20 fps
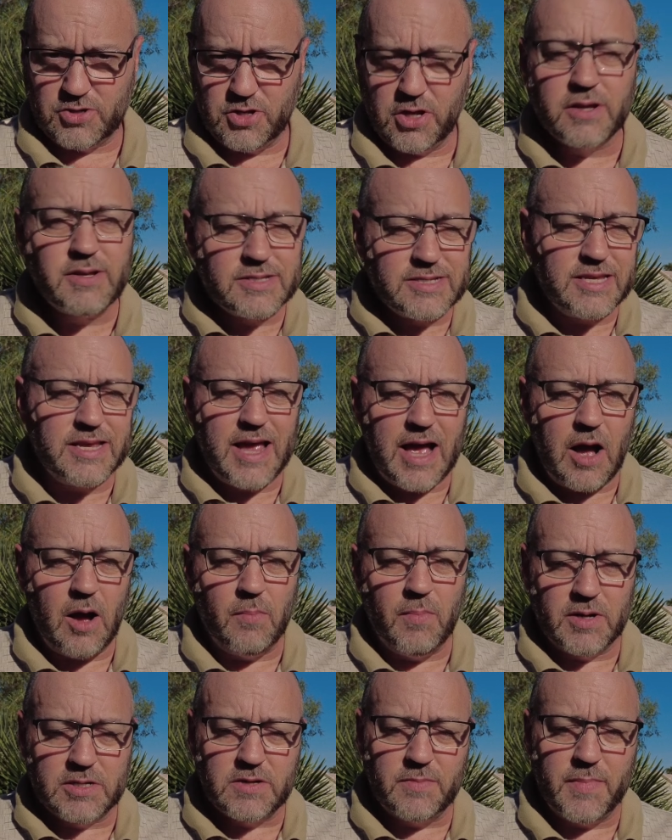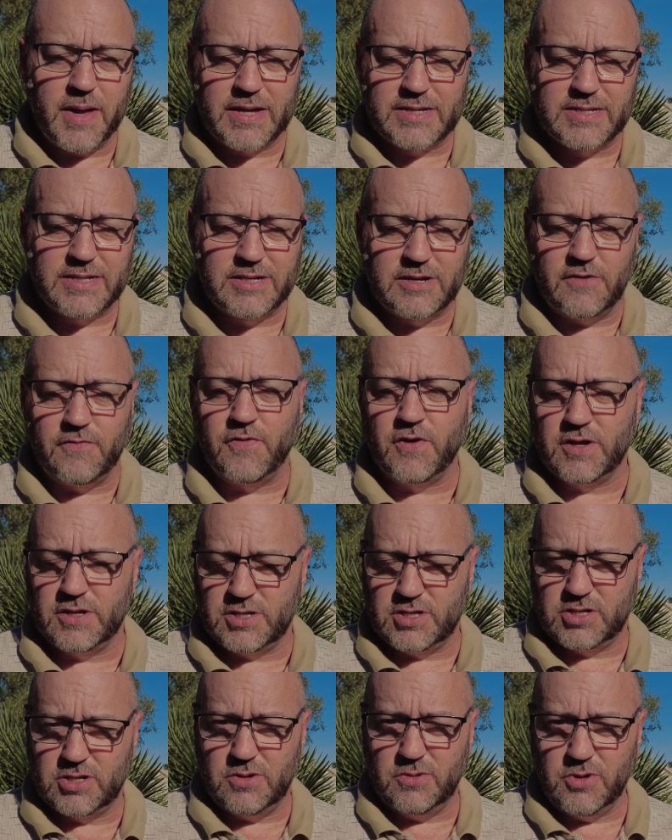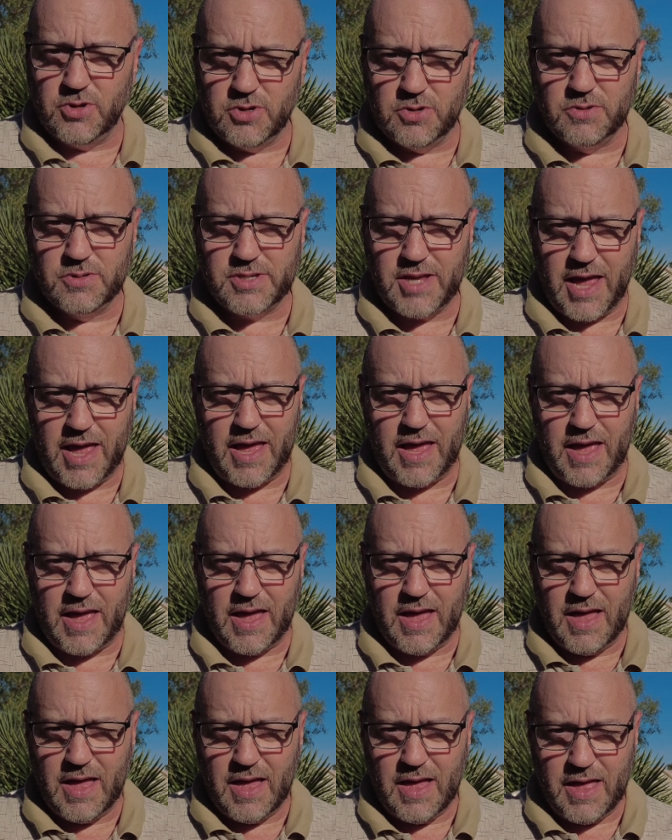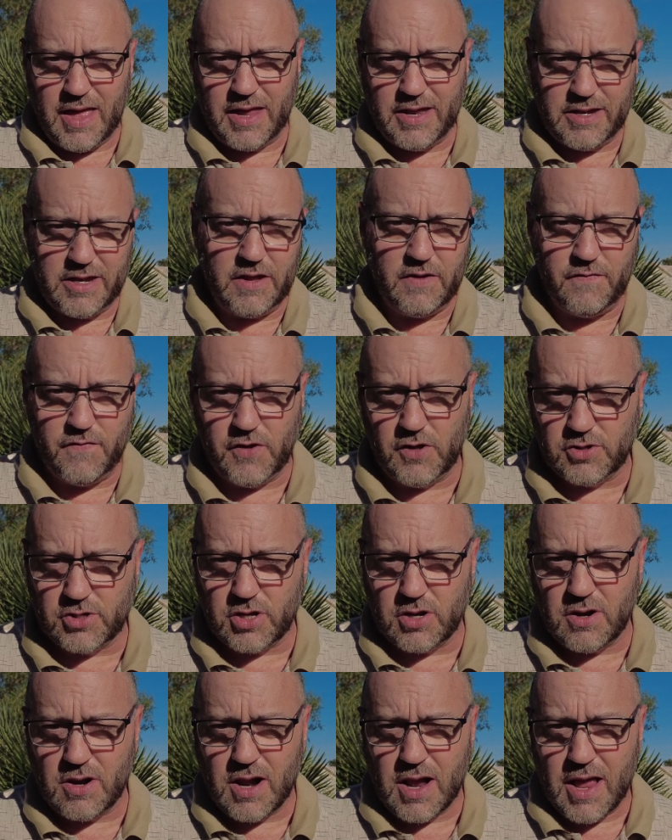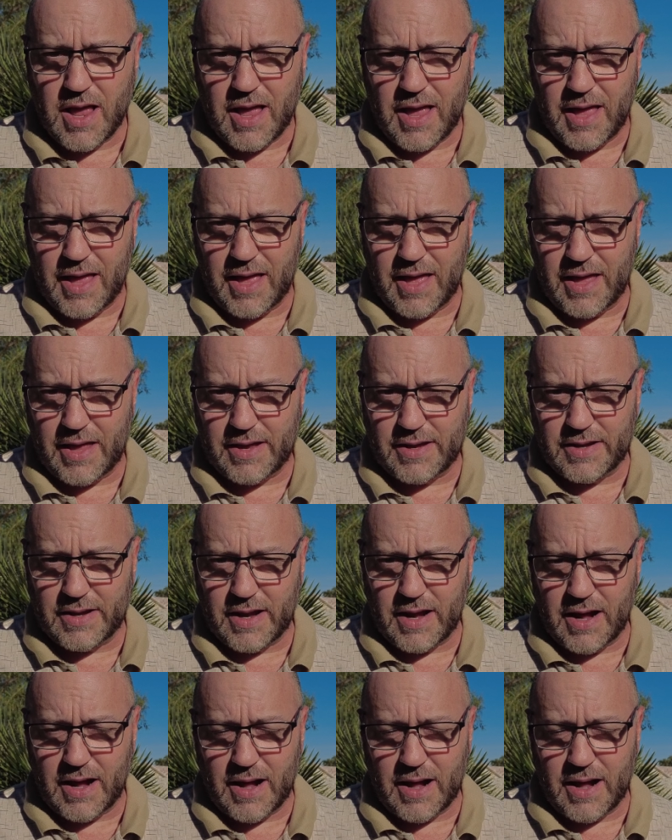So you can see how much it makes a difference to use a ND filter. And